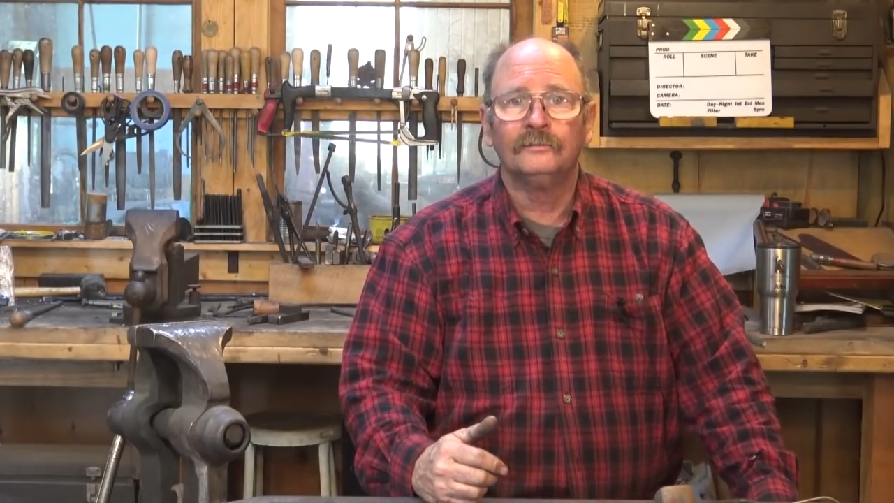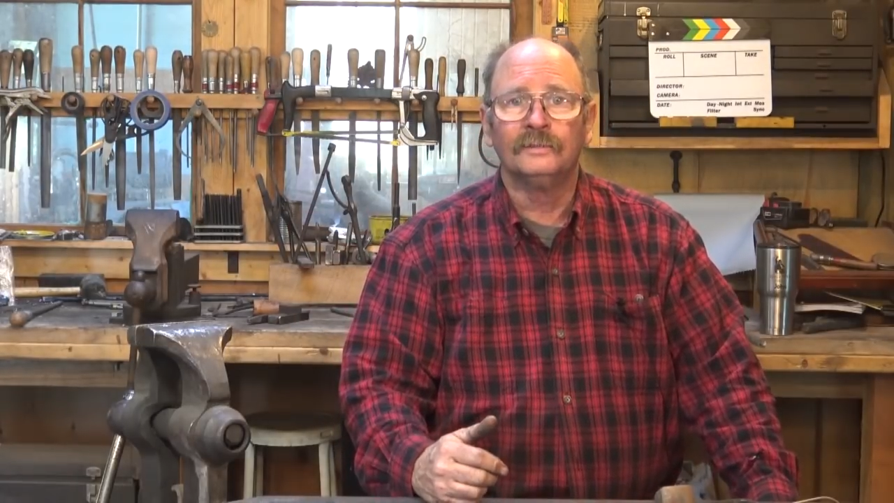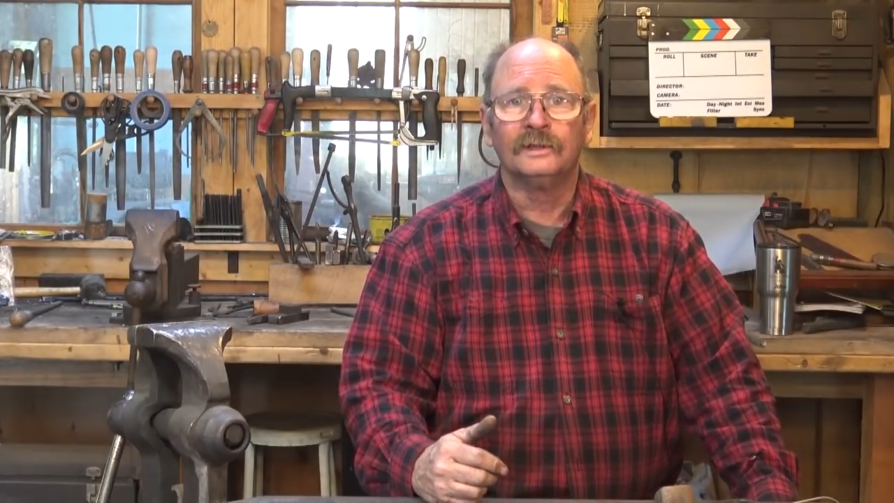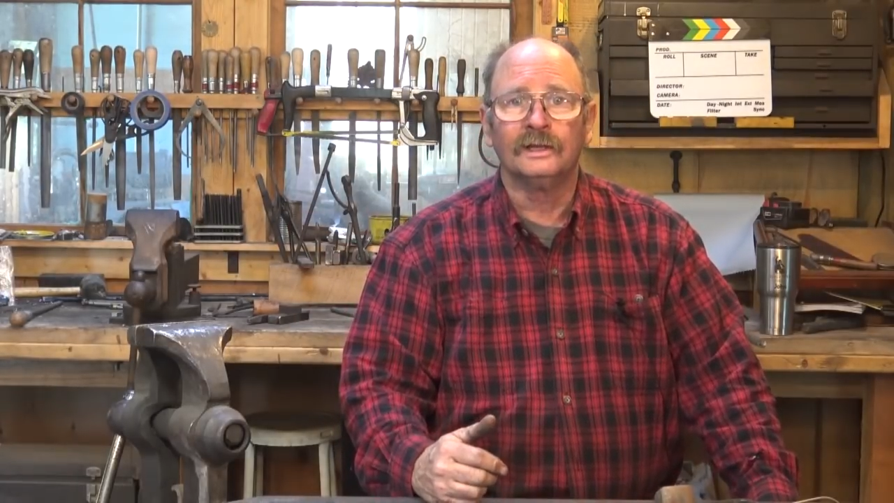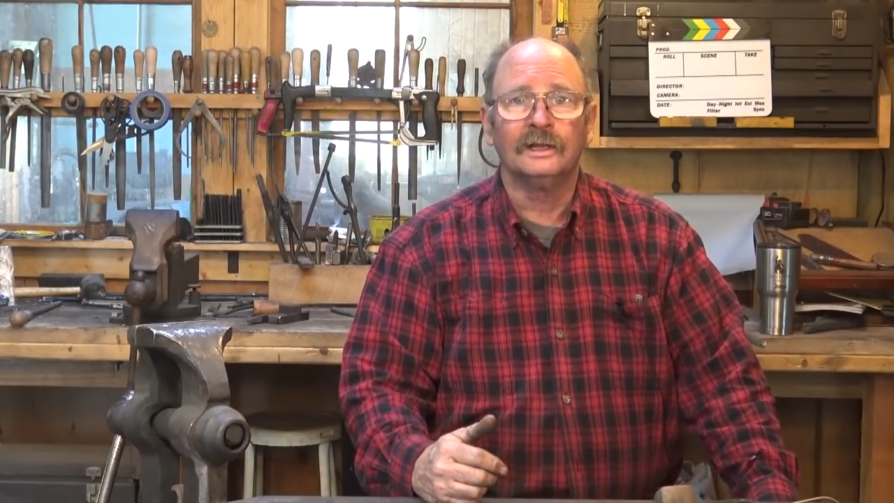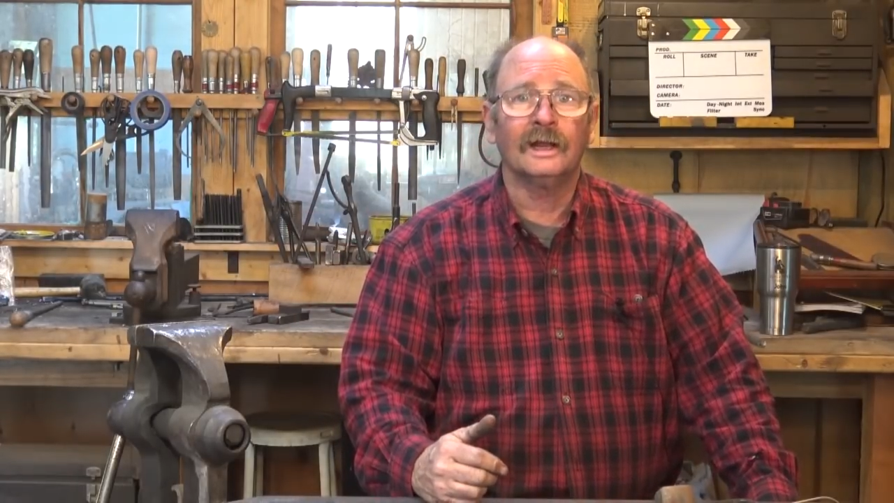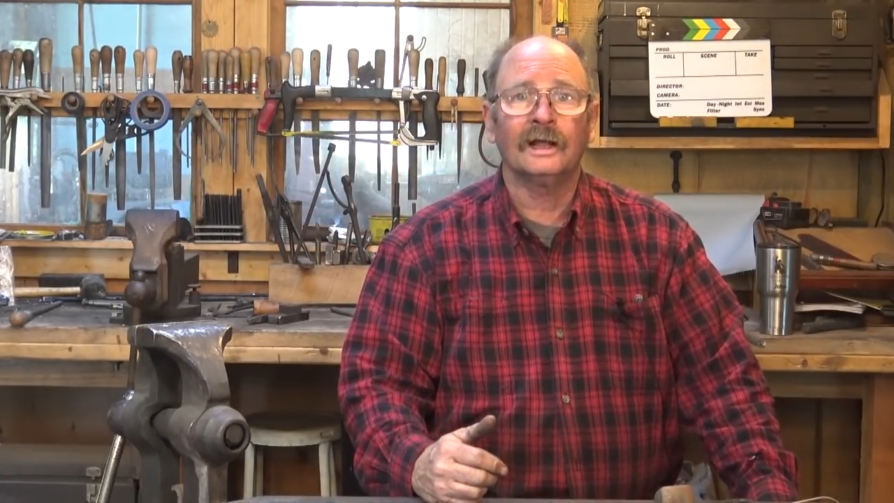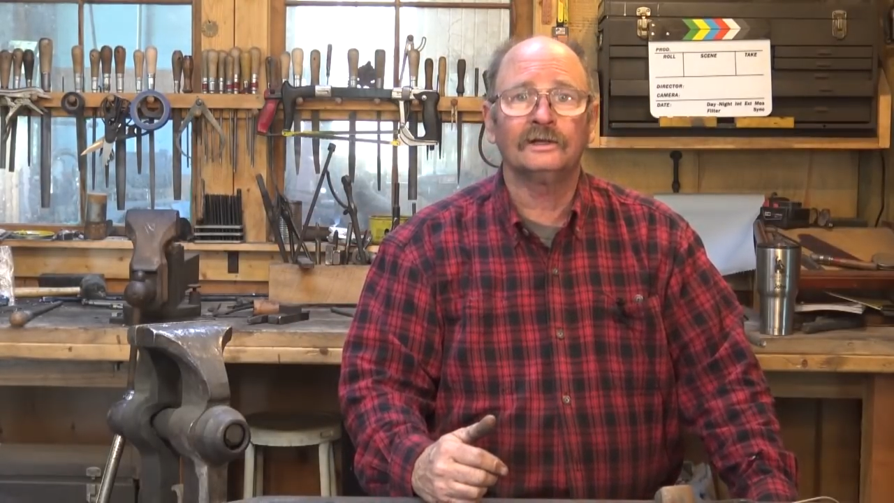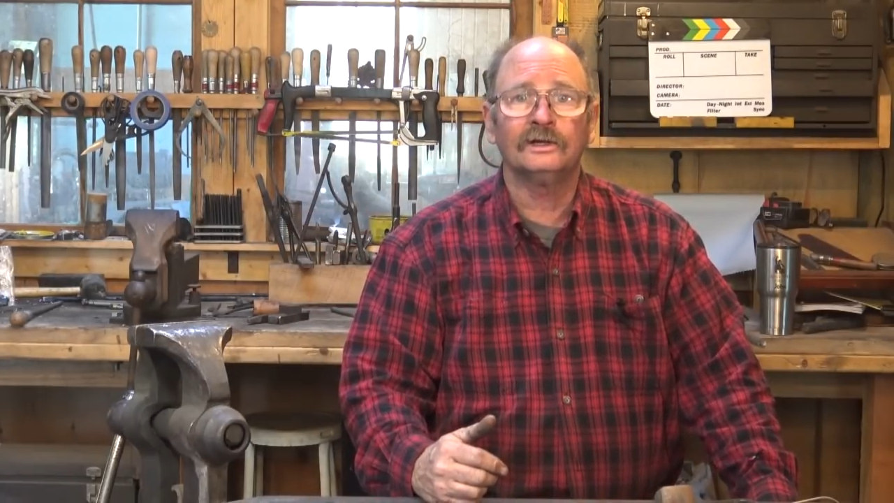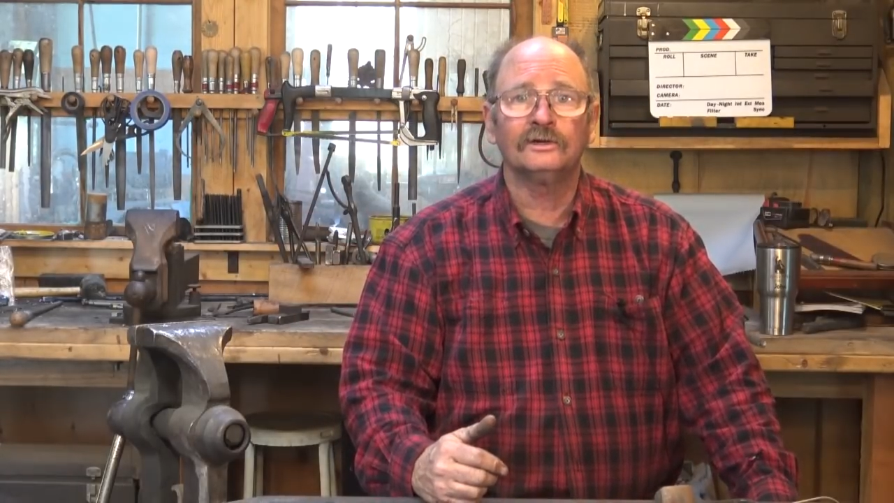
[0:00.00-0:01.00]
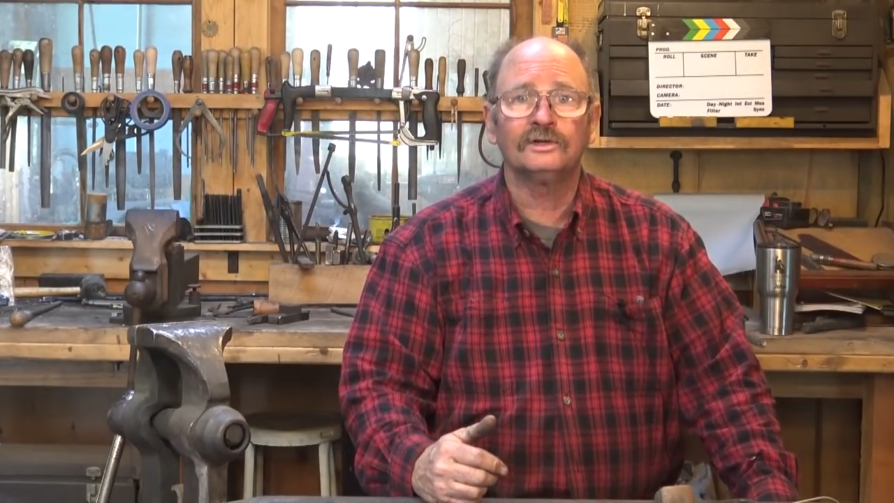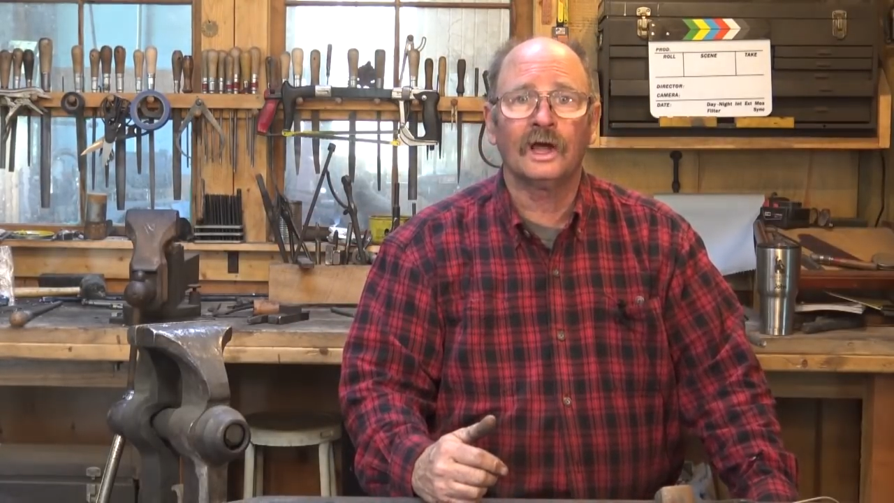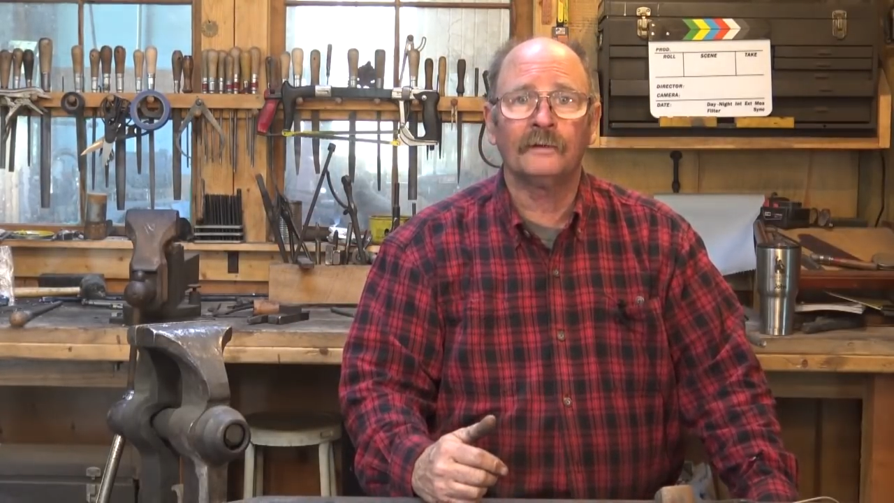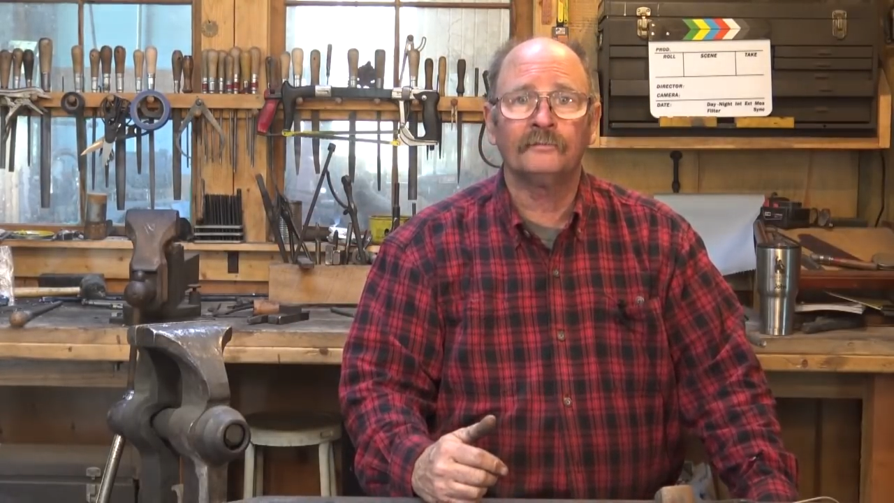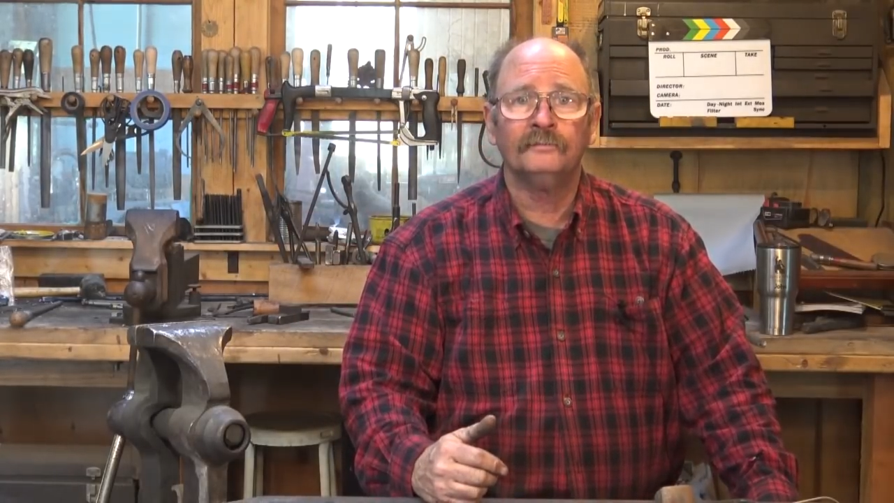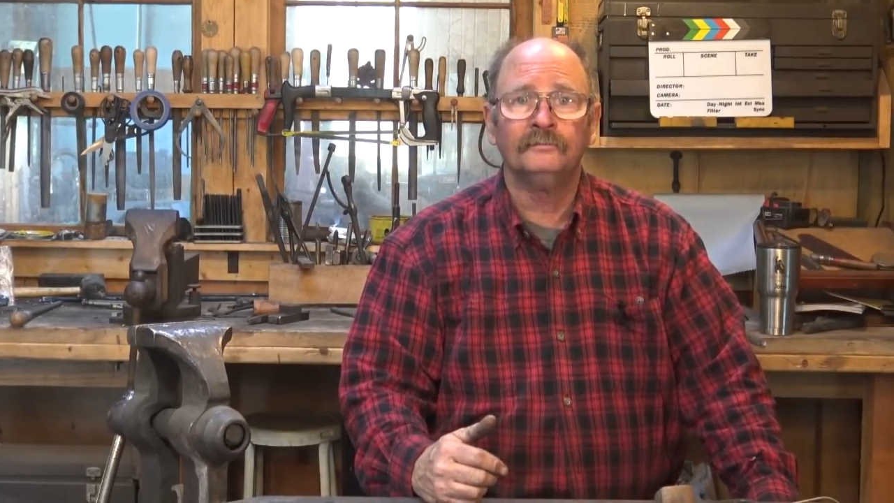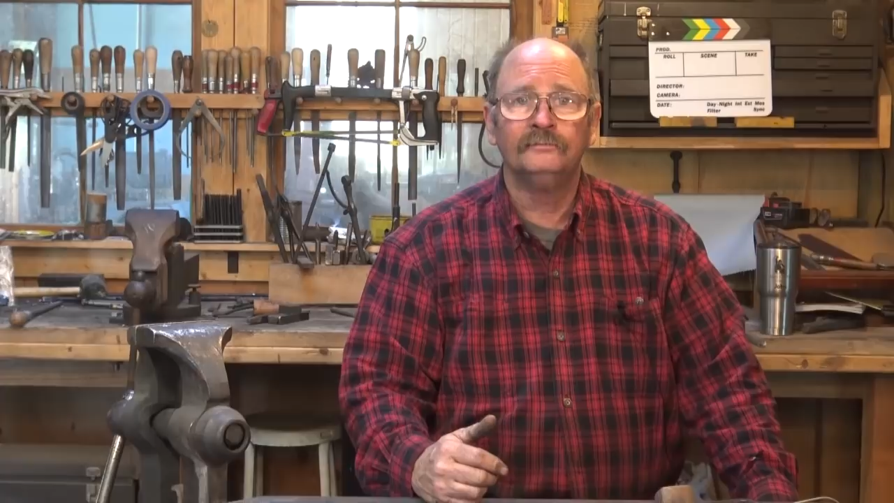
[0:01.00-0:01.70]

But then get out to your shop,